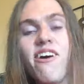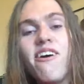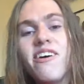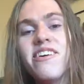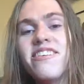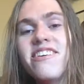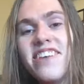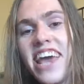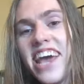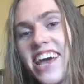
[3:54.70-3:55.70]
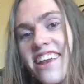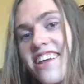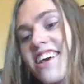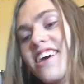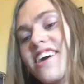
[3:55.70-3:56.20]
oh, you're so
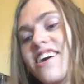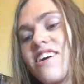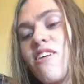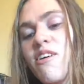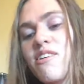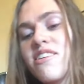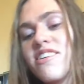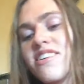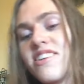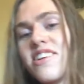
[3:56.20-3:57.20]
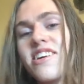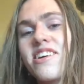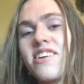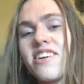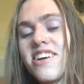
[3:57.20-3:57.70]
tan. Or,
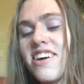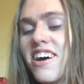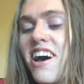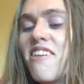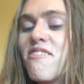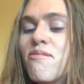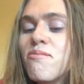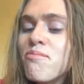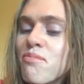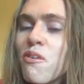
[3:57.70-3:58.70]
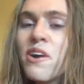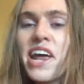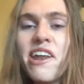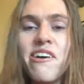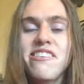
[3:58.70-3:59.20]

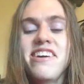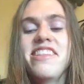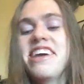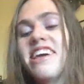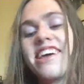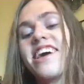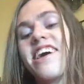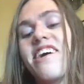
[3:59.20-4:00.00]
morenos, I think.